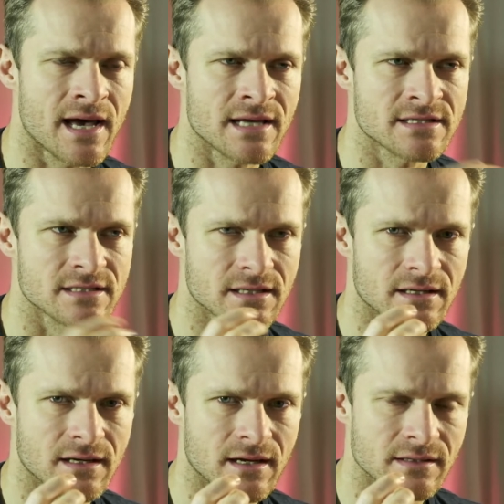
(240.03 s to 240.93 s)
as
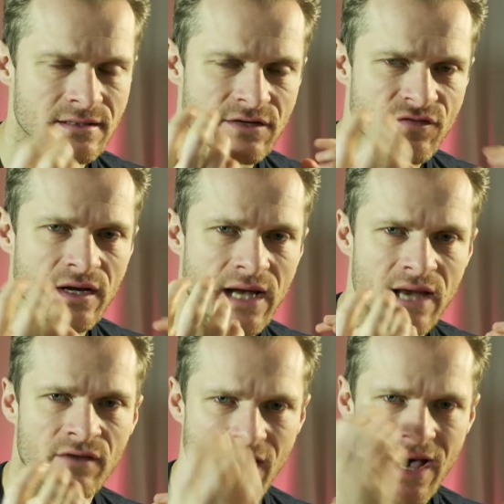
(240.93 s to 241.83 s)
different
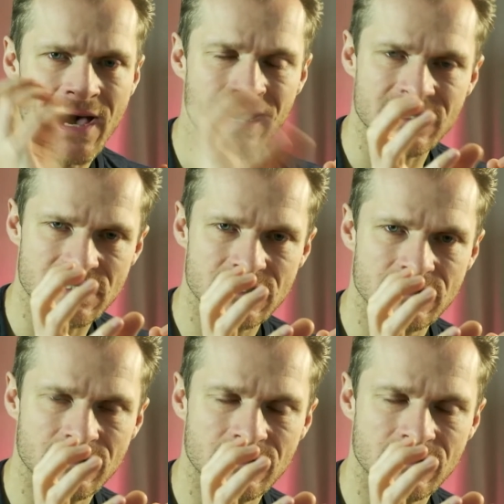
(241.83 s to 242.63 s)
kind of eyes.